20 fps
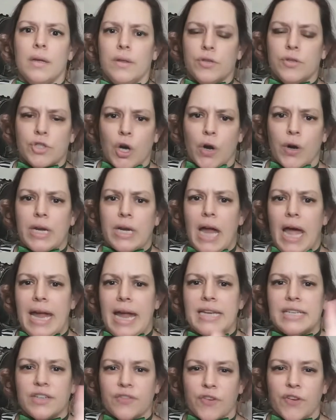Starry
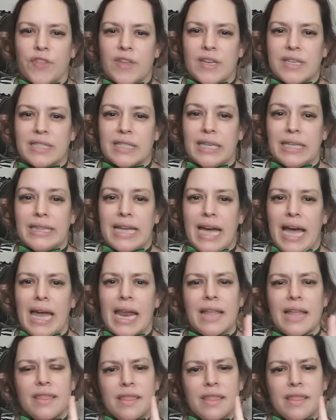Night, different things like that.